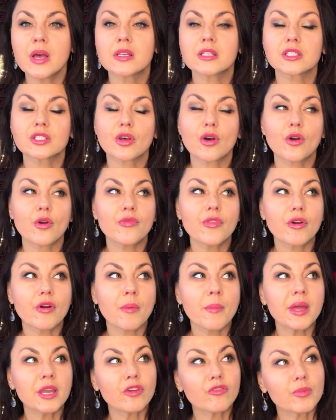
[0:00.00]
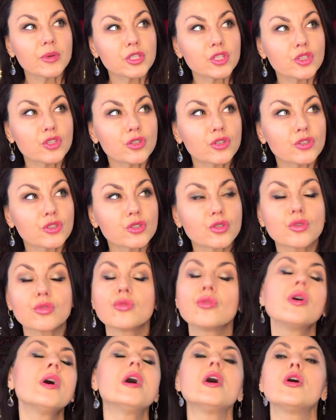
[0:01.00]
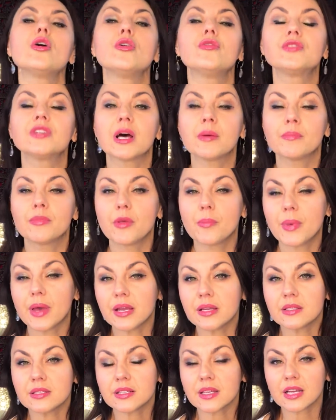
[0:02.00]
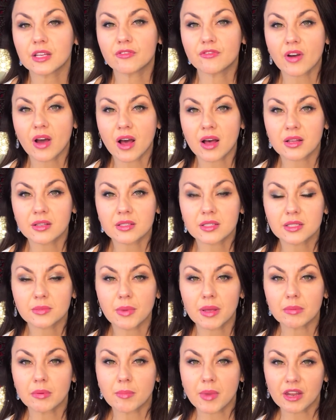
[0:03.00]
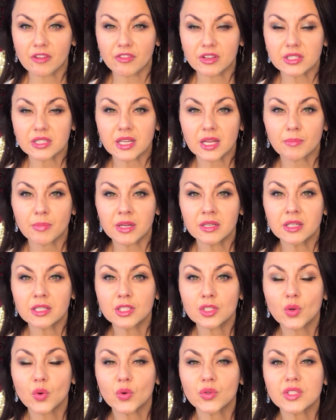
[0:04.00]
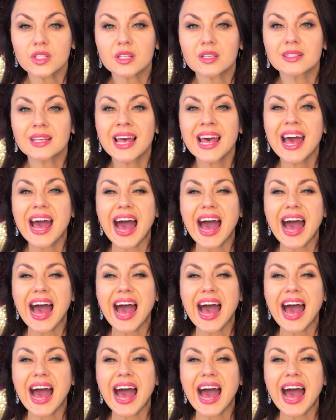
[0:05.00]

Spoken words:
So there are many of my students who have done the basic, advanced, maybe manifesting abundance courses,